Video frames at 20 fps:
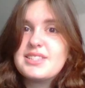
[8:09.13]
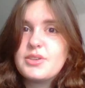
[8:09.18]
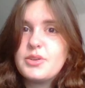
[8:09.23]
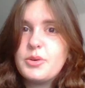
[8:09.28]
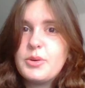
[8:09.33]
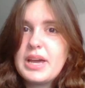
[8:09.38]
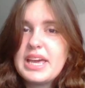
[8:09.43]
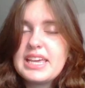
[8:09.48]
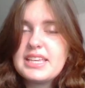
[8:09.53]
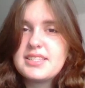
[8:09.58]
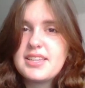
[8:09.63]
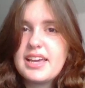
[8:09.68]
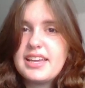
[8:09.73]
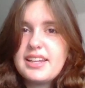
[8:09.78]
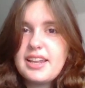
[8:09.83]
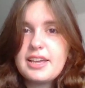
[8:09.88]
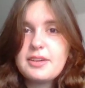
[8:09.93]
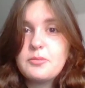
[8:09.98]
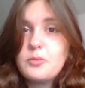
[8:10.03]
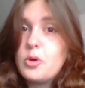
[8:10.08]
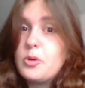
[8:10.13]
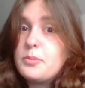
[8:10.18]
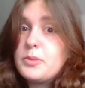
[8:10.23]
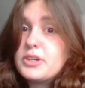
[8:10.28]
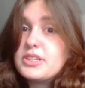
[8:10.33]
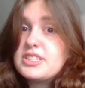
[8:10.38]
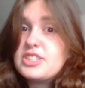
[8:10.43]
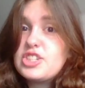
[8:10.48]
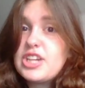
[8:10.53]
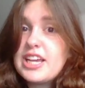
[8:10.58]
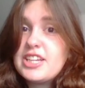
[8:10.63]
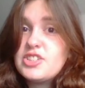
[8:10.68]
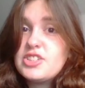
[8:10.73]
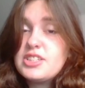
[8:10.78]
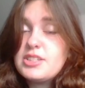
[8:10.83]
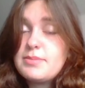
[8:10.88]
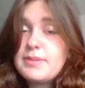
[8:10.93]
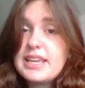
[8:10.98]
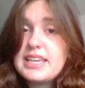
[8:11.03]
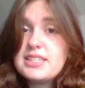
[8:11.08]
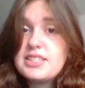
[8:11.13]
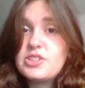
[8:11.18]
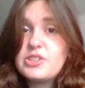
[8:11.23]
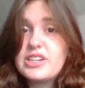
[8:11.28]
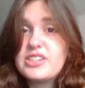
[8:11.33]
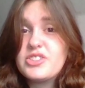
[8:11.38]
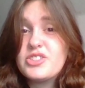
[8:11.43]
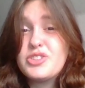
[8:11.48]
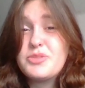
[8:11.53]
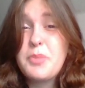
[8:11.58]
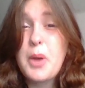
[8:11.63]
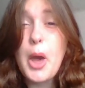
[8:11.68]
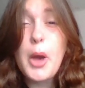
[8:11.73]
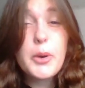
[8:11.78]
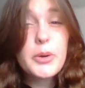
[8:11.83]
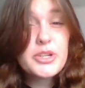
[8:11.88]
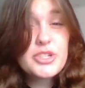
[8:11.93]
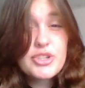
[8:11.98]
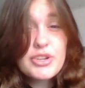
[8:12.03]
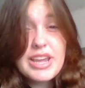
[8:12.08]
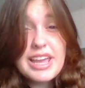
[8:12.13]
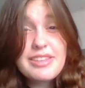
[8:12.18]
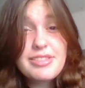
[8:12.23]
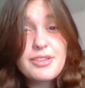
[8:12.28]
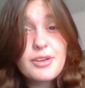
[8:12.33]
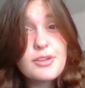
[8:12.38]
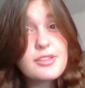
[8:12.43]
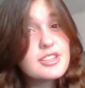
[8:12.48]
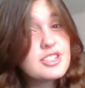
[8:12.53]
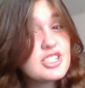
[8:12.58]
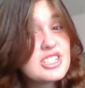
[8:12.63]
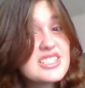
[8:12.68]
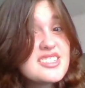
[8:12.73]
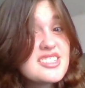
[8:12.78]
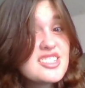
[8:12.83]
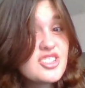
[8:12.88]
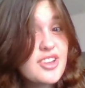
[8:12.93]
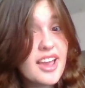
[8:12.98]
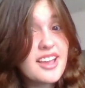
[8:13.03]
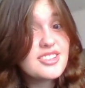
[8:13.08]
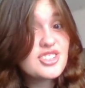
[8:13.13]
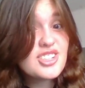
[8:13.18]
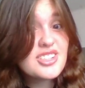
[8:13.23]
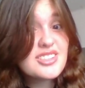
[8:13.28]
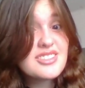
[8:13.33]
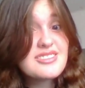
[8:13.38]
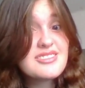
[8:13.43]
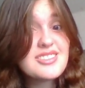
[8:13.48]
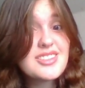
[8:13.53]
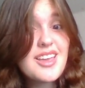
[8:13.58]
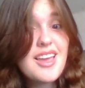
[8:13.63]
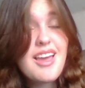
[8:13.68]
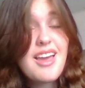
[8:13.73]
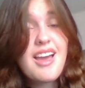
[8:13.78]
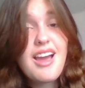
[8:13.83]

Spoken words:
Always, I'd like more book suggestions, play suggestions, poetry anthology suggestions.